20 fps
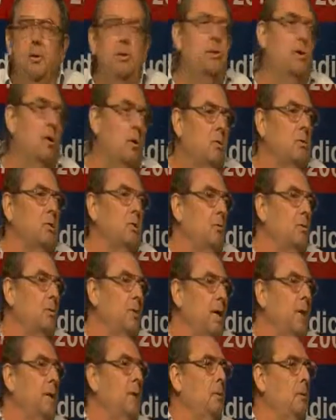those who
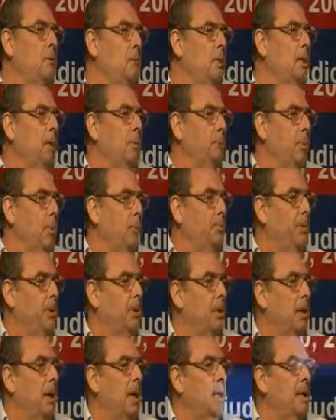then were
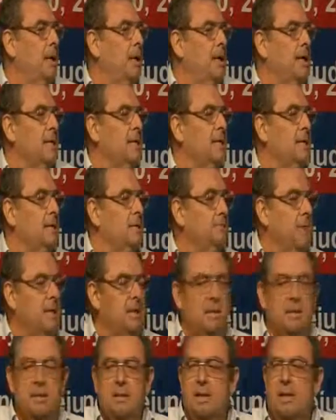popular, I guess,
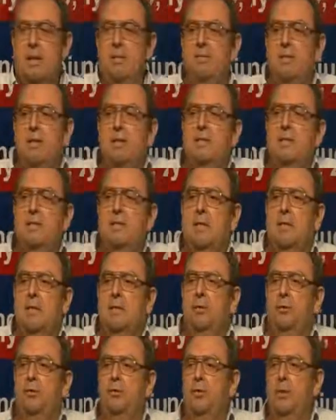Bette Davis
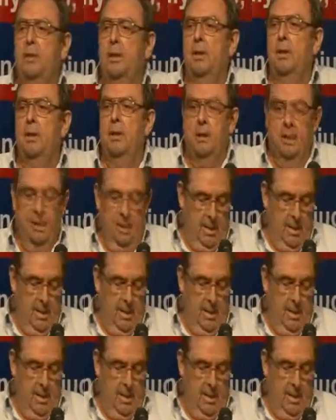and, uh,